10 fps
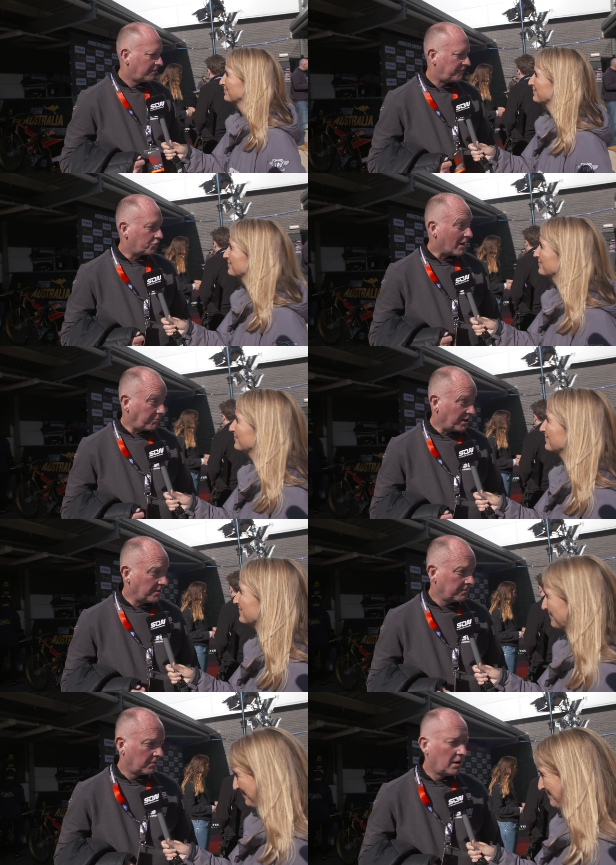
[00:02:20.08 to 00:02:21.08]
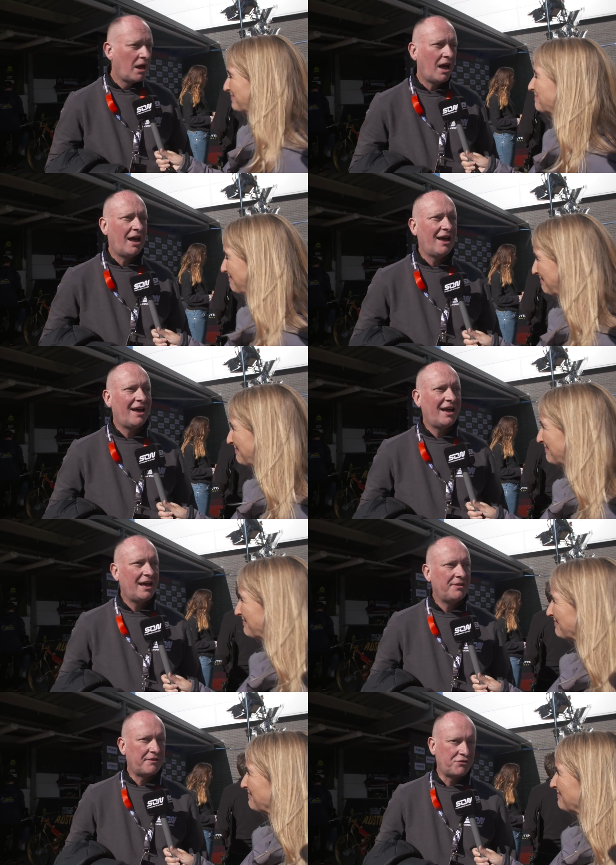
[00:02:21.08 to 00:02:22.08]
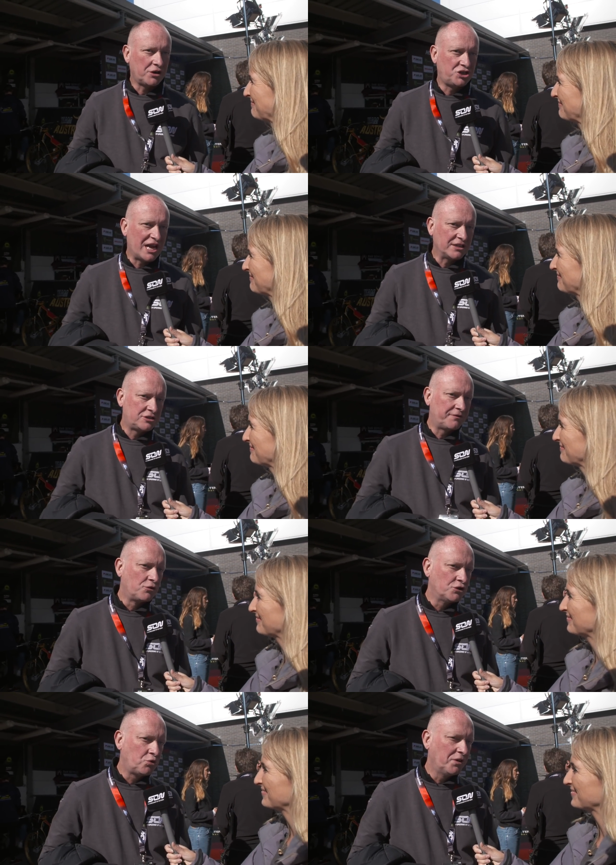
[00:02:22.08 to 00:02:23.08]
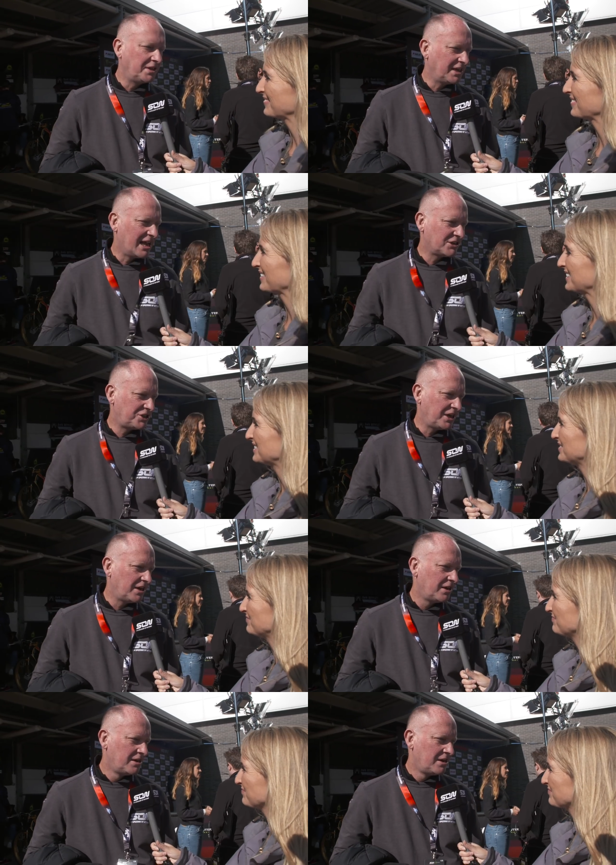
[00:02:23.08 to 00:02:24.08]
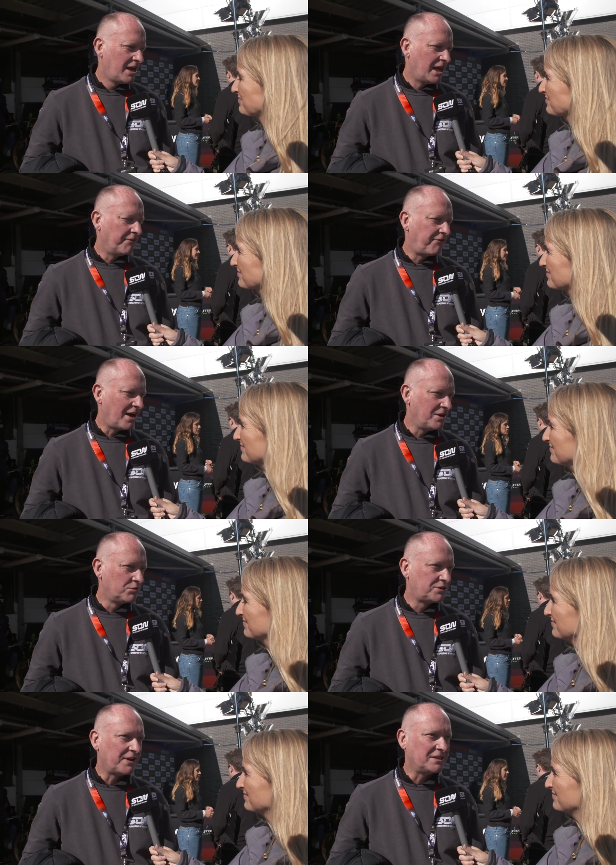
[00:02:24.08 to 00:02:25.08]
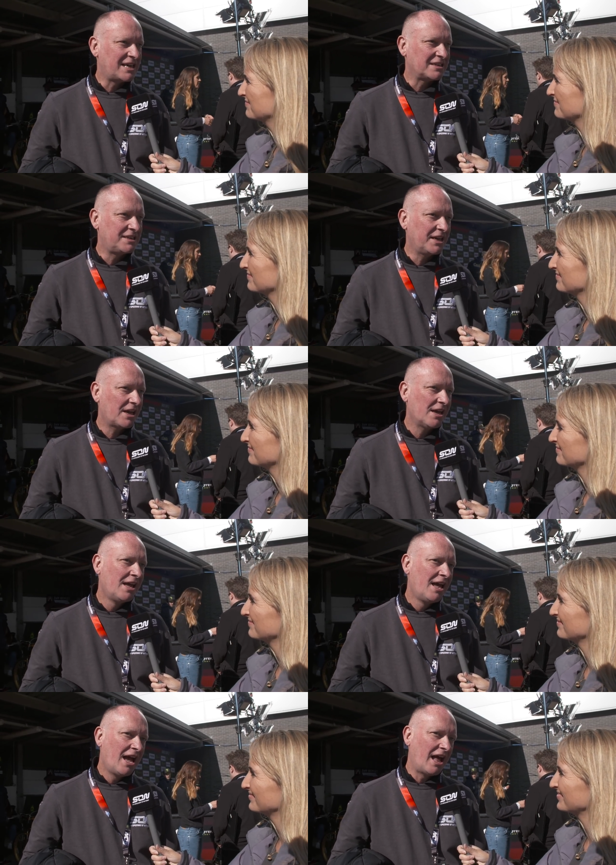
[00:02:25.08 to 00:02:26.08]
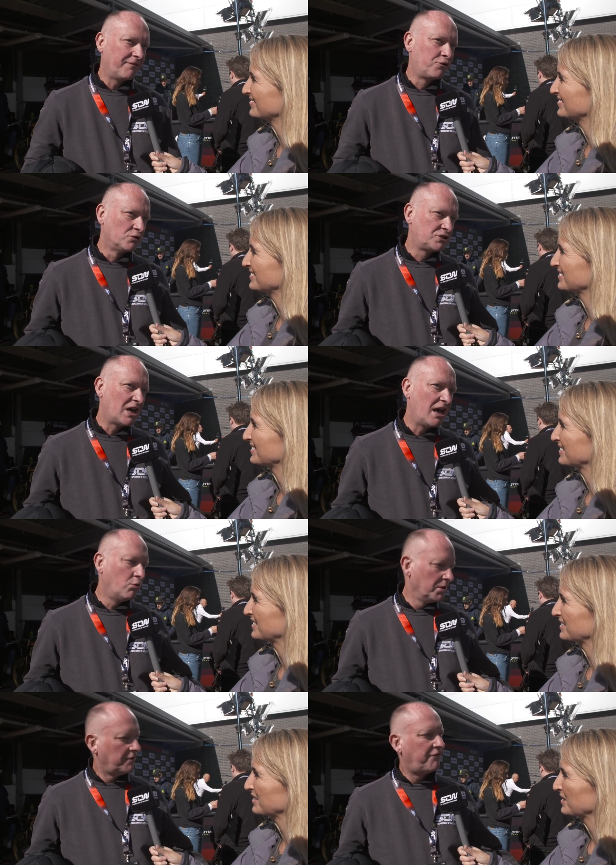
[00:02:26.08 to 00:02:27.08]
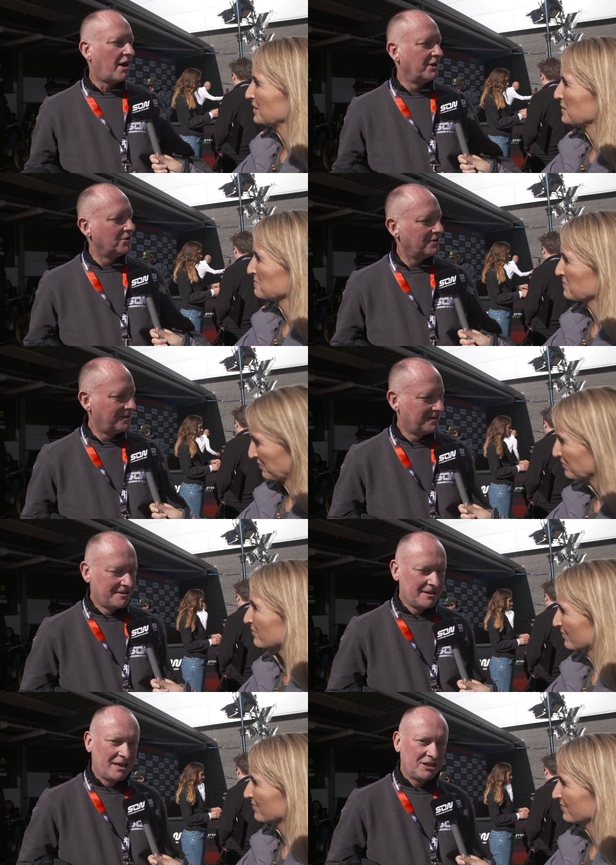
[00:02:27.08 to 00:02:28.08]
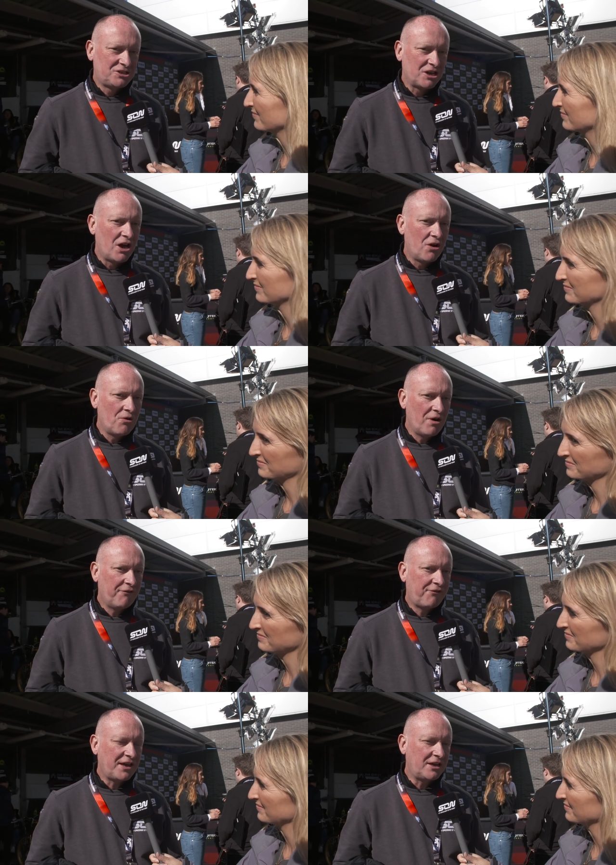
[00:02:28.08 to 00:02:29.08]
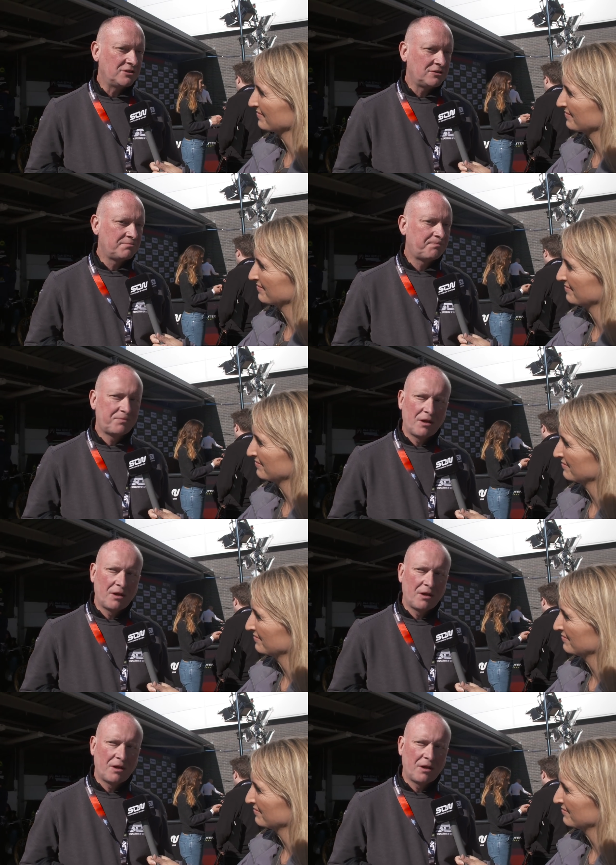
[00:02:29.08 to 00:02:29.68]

Speaker 1: For Great Britain, they've got a chance. Of course, what they did last year in the final was fantastic. And of course, Tai won the final. So if they can